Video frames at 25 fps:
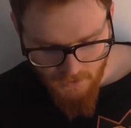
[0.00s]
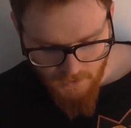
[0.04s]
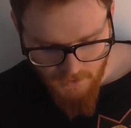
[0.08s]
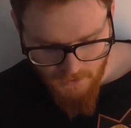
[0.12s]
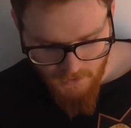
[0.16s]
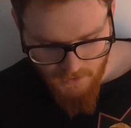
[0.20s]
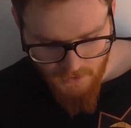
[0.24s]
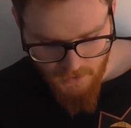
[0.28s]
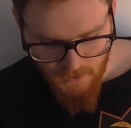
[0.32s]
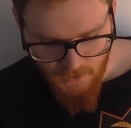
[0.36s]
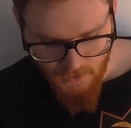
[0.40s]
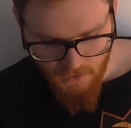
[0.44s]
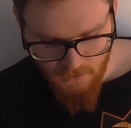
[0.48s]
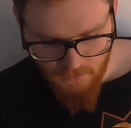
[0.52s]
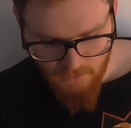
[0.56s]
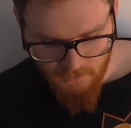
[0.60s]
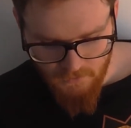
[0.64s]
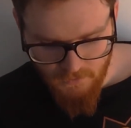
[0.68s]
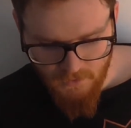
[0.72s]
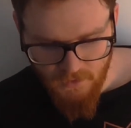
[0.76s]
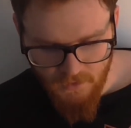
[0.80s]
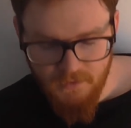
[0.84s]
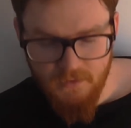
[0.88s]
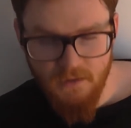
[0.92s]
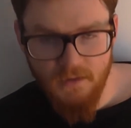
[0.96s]

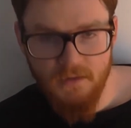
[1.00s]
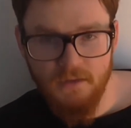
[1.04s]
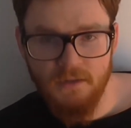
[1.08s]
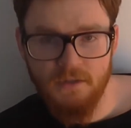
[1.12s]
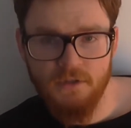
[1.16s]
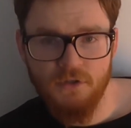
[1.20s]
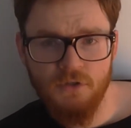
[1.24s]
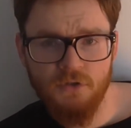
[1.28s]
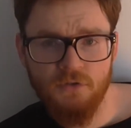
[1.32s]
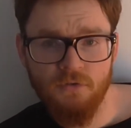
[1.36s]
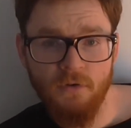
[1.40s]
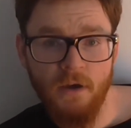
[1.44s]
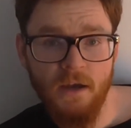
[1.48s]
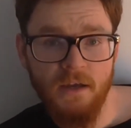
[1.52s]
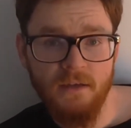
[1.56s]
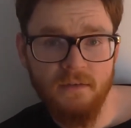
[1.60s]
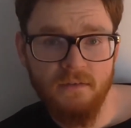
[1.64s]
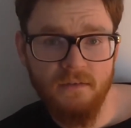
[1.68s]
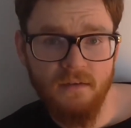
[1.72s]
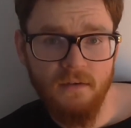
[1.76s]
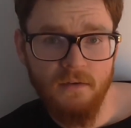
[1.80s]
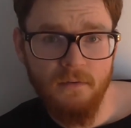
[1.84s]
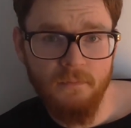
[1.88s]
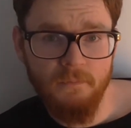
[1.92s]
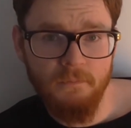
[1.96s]
and that it
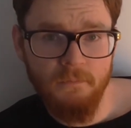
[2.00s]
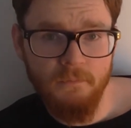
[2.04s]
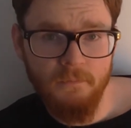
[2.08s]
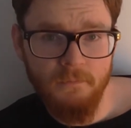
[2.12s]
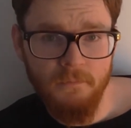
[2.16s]
drains him.